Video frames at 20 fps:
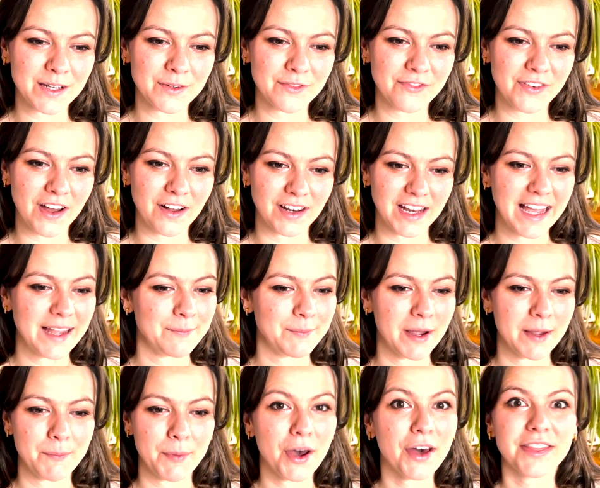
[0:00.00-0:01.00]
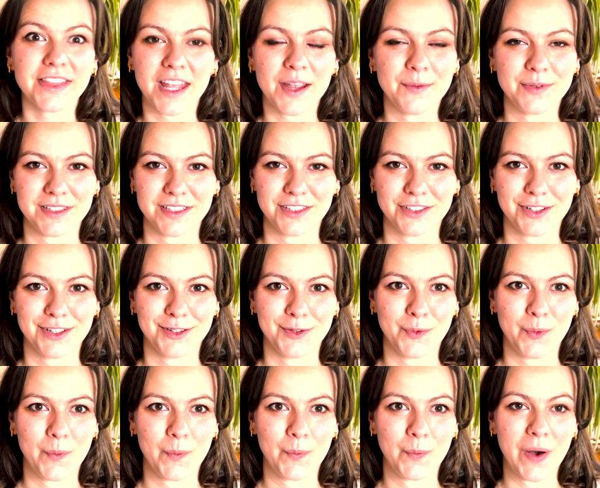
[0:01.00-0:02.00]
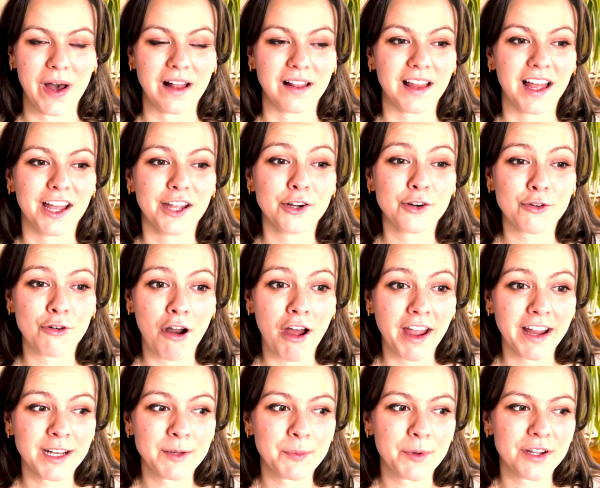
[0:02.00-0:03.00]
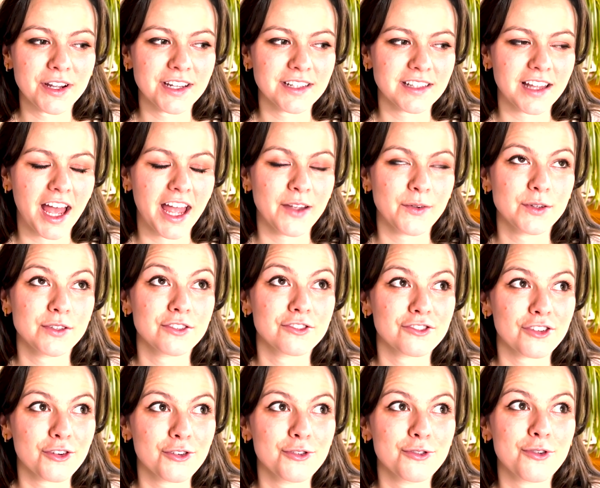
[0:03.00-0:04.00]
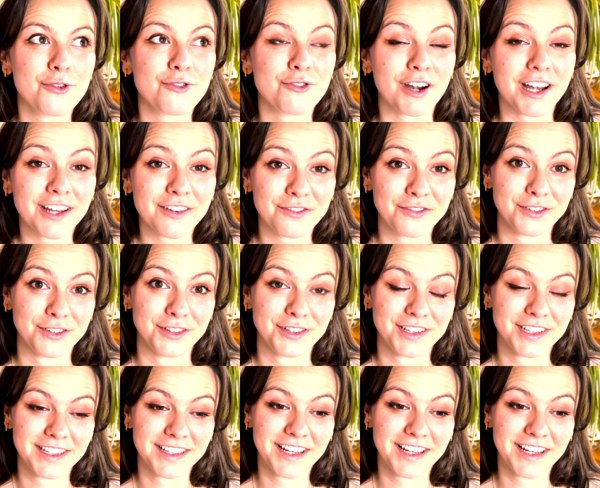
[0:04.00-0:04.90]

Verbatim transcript: felt like my birthday wasn't going well, I cried because I was so grateful.